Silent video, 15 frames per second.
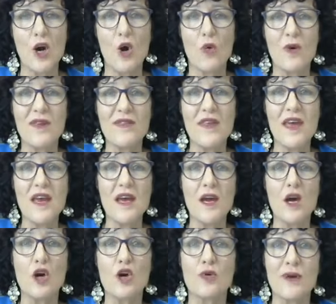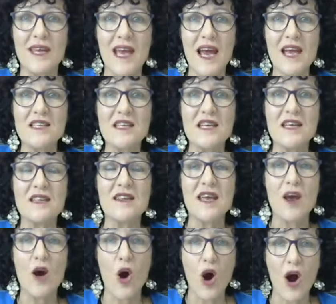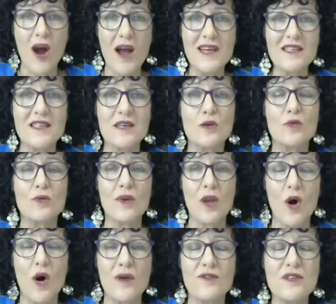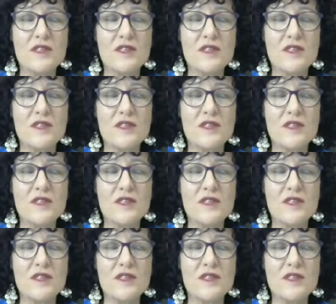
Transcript: when they're creating their ideal life.